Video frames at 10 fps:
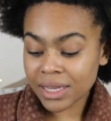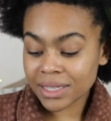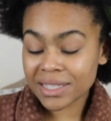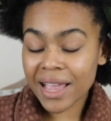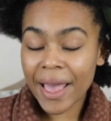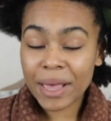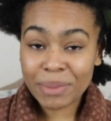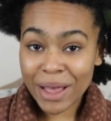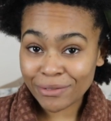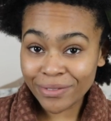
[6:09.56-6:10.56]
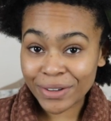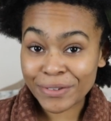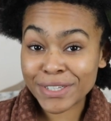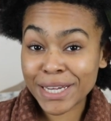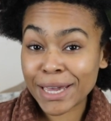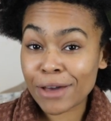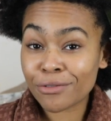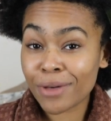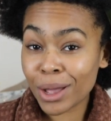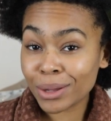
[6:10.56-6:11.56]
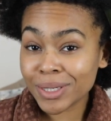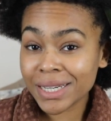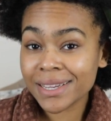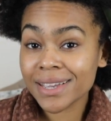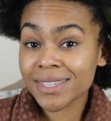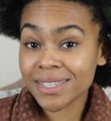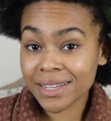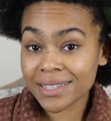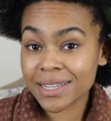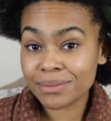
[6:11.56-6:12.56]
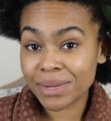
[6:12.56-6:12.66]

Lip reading: is £8.50 for only 60